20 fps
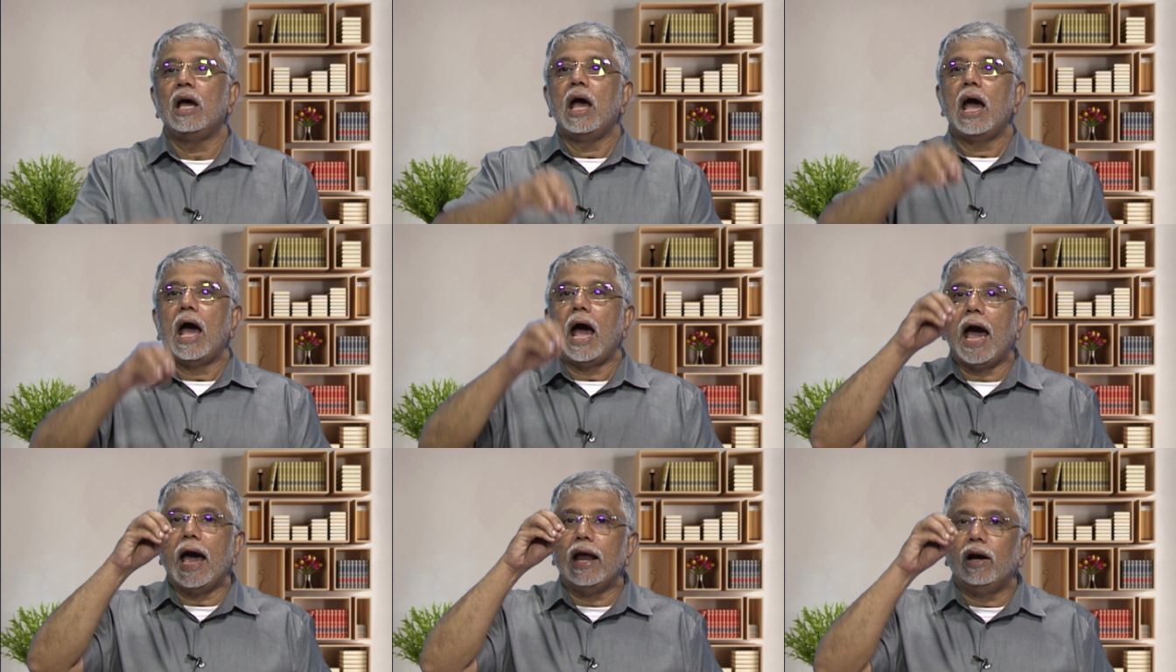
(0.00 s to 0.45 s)

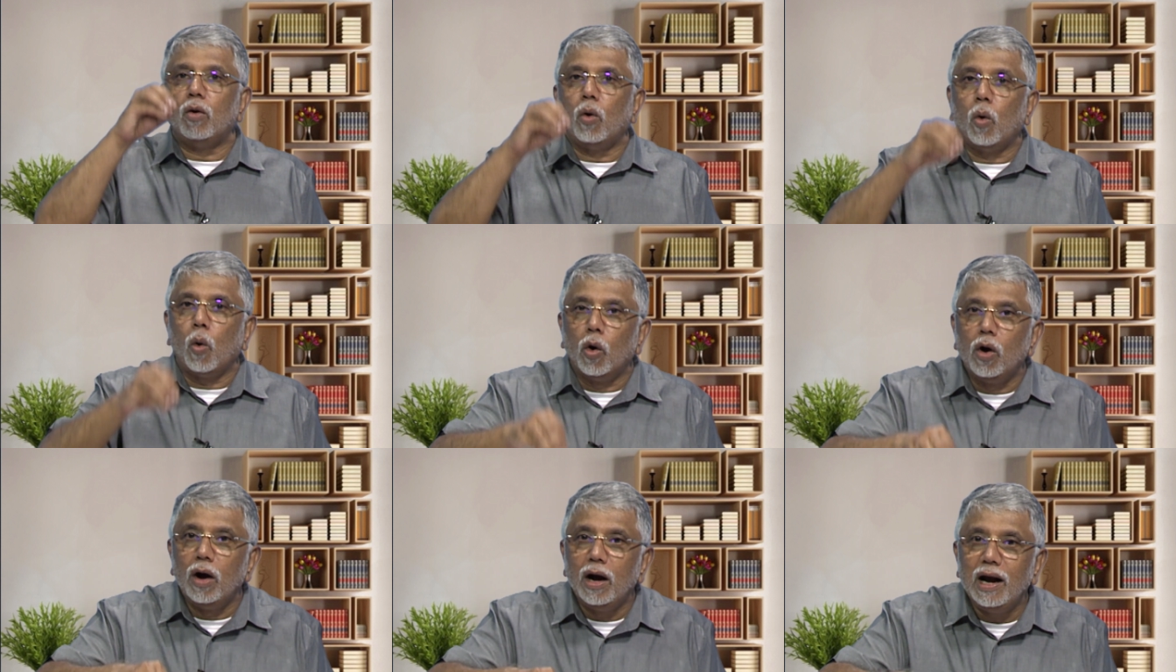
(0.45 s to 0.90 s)
and
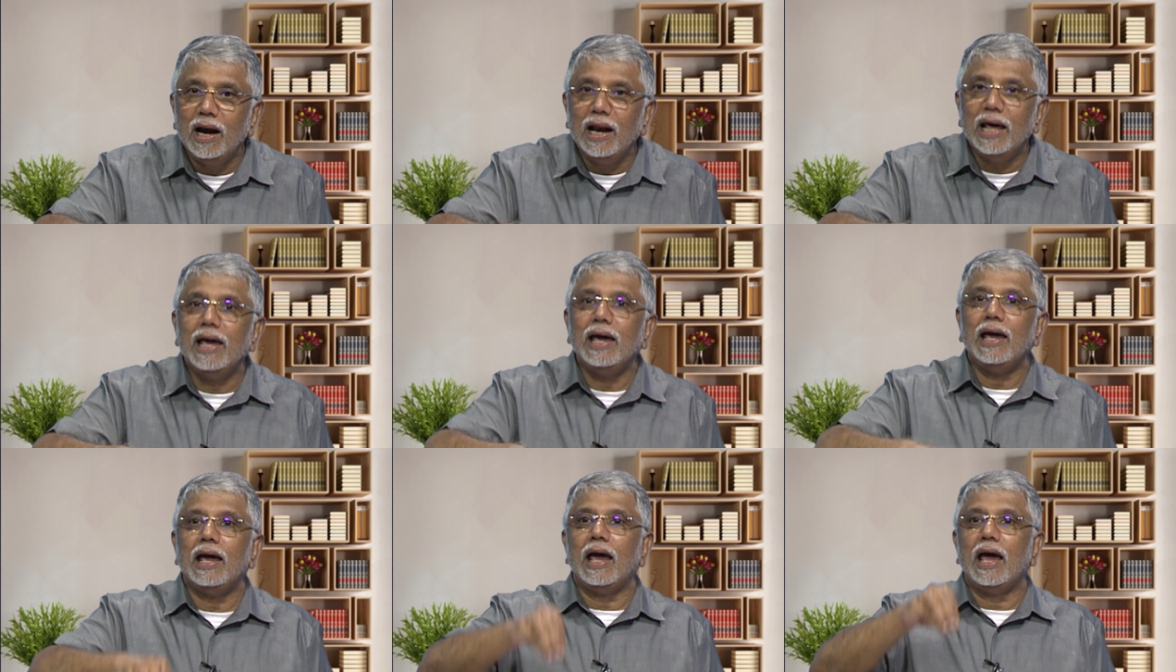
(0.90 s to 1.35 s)

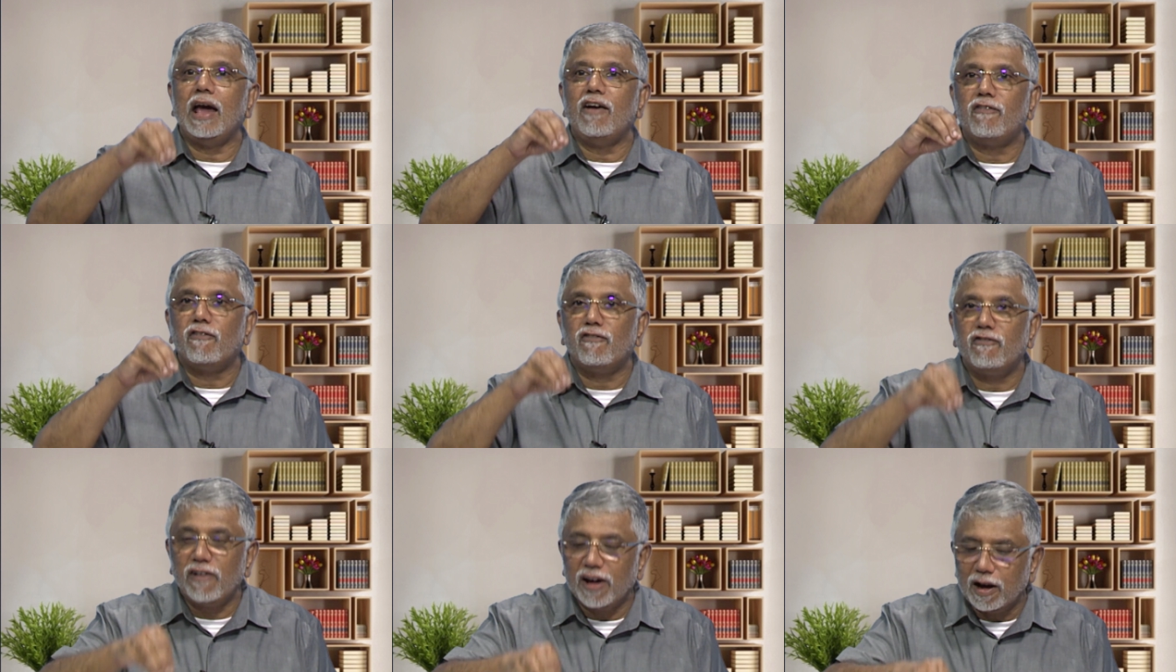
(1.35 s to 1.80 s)
only a
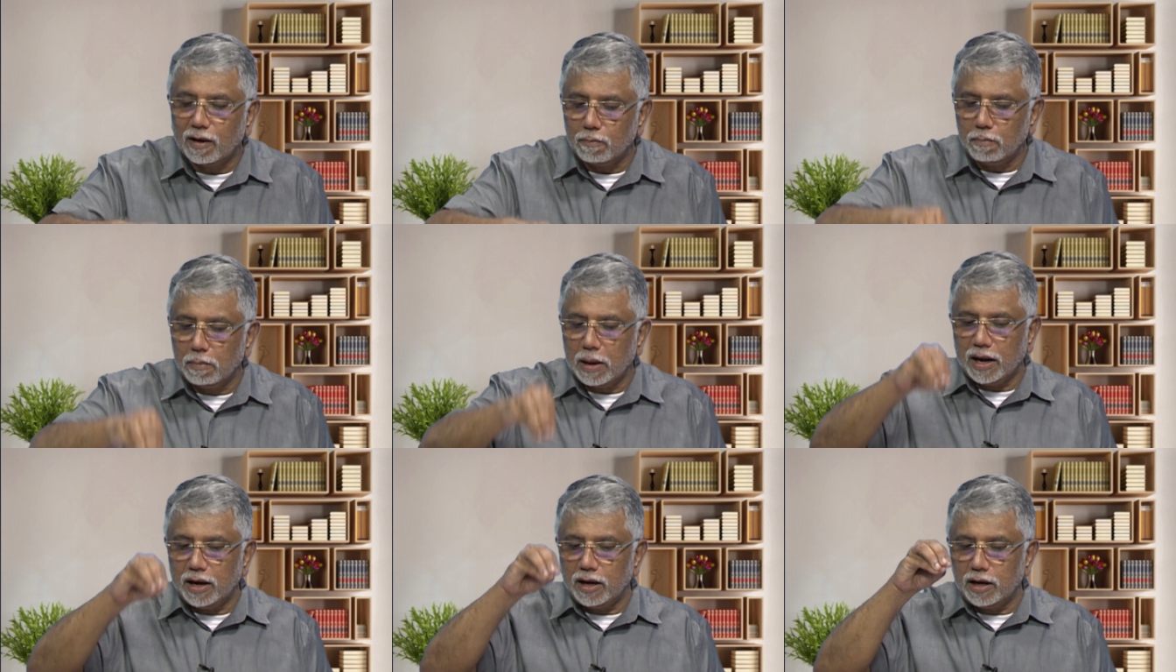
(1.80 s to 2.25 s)

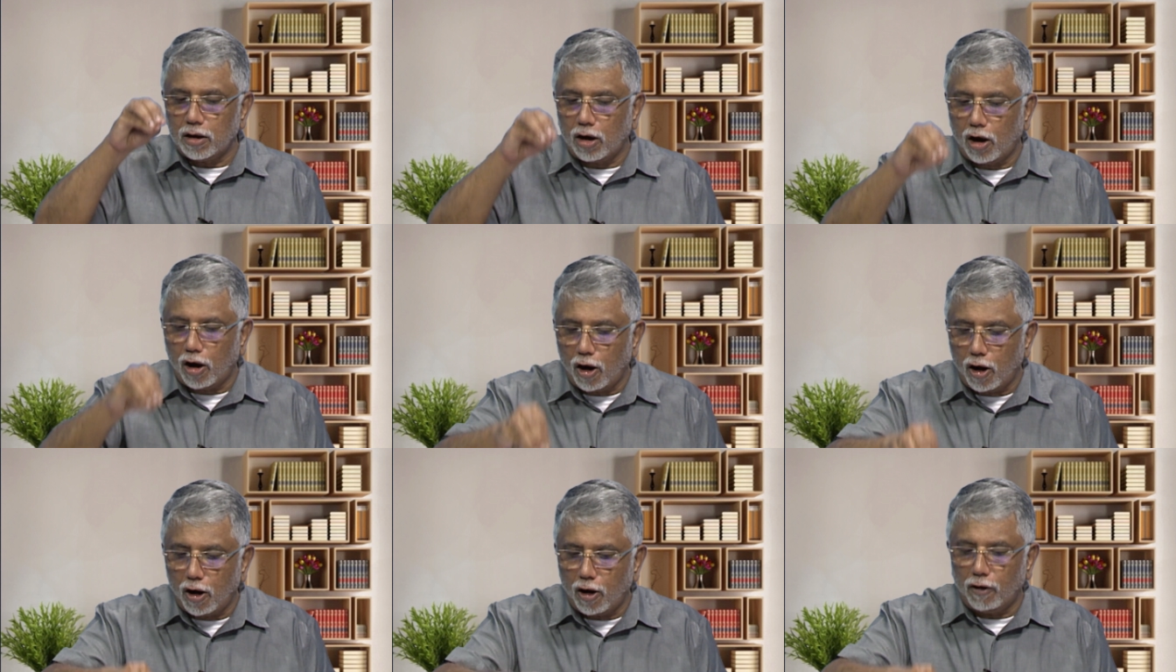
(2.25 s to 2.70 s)
figment
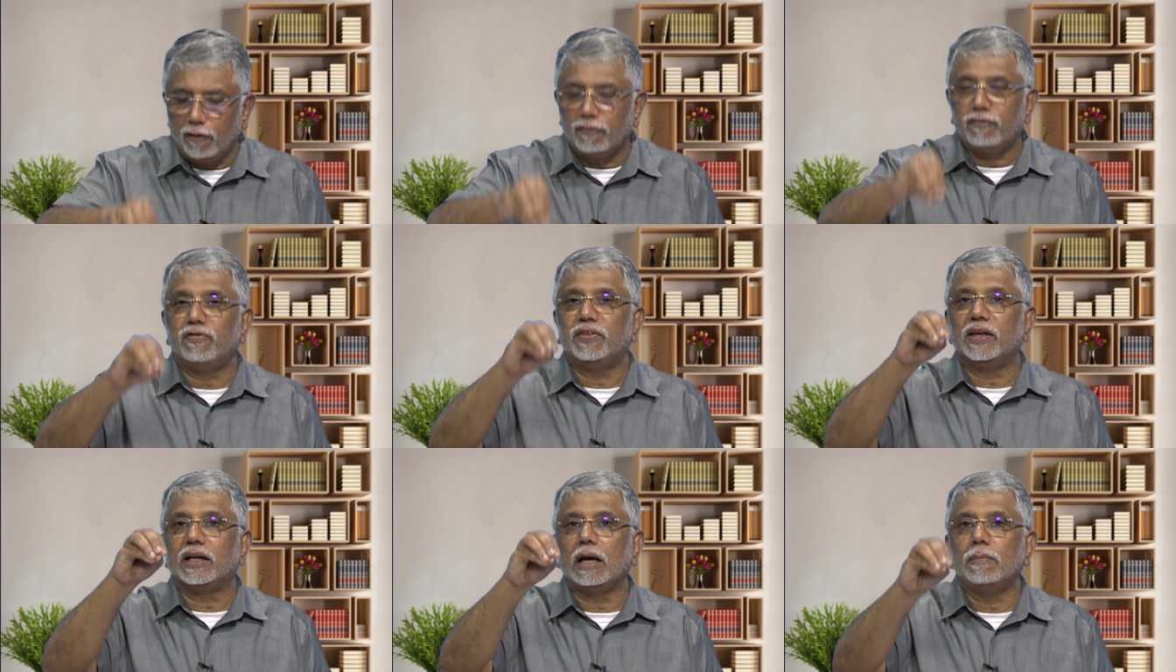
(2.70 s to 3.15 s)

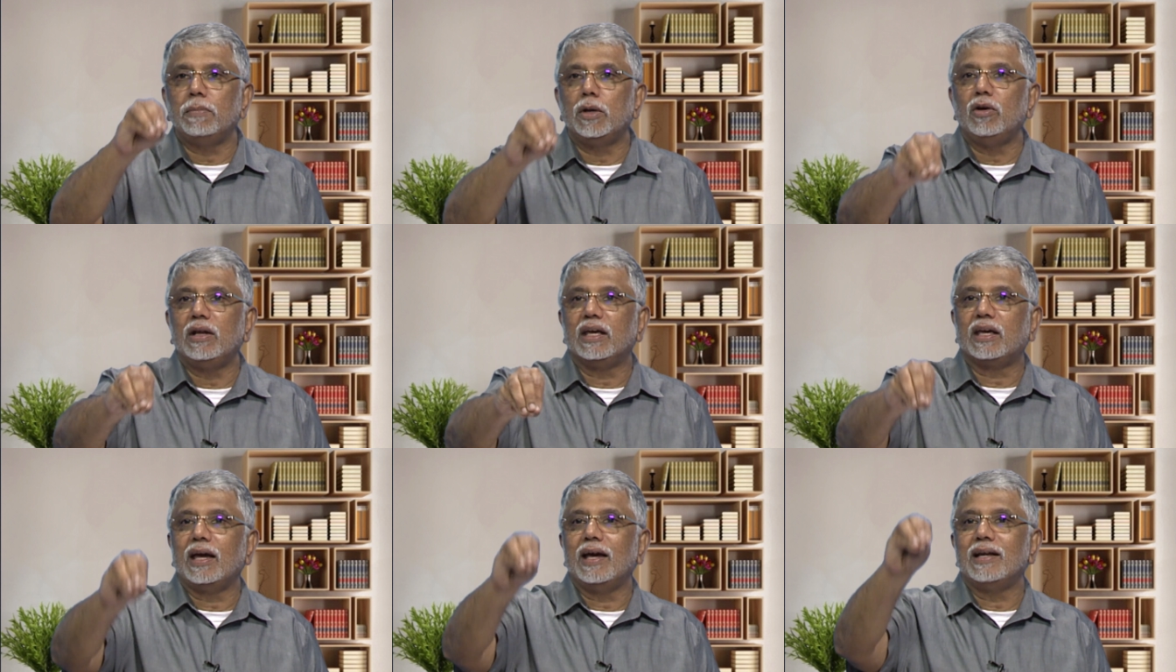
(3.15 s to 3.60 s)
of the
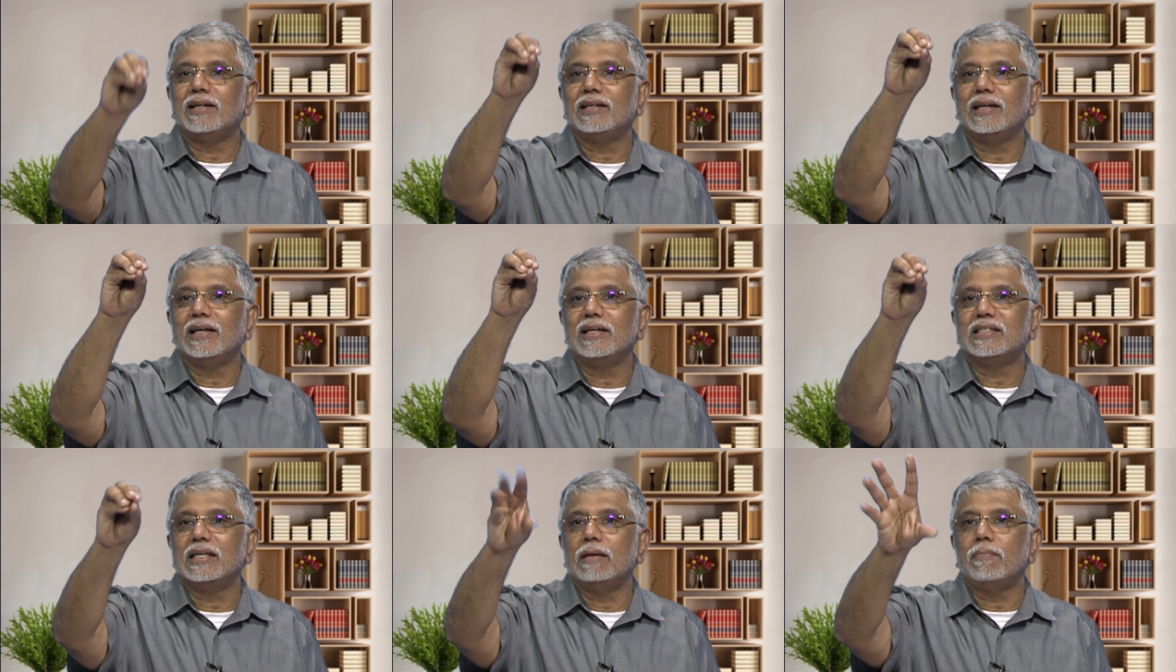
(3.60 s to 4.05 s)

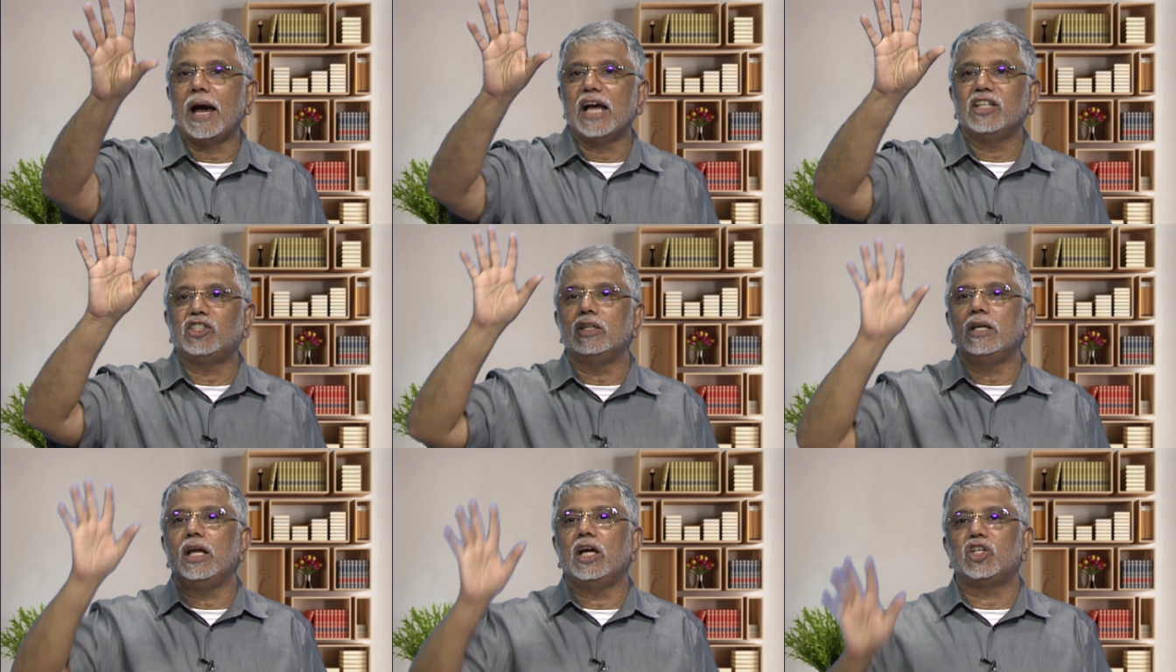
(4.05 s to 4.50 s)
communicatee's
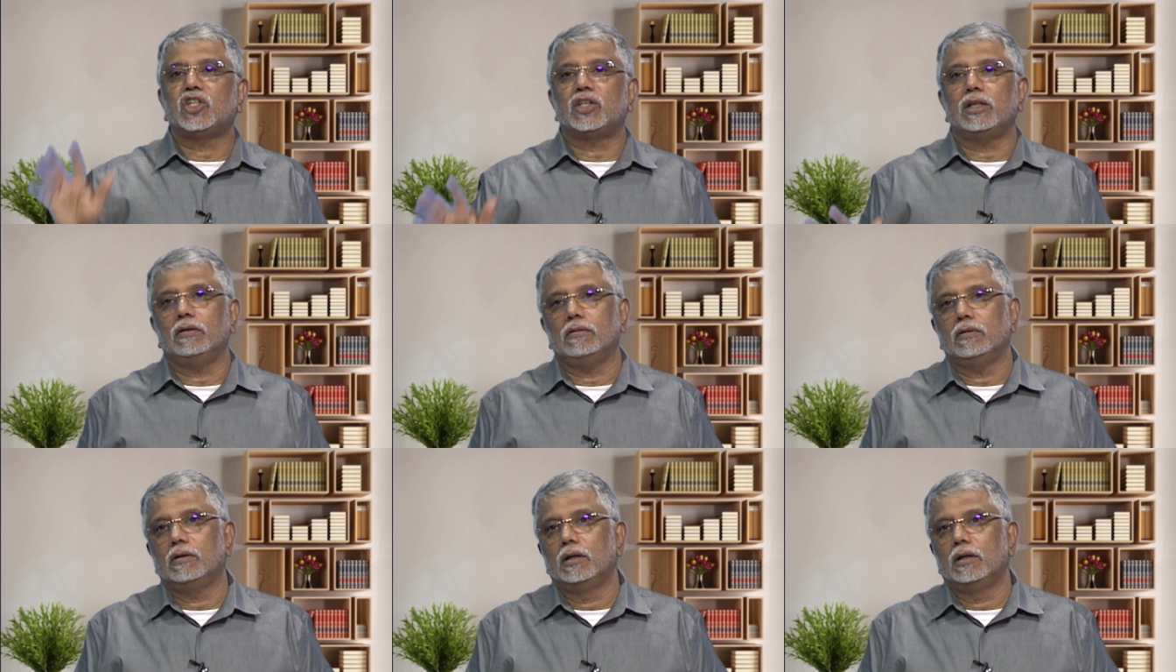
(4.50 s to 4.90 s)
imagination.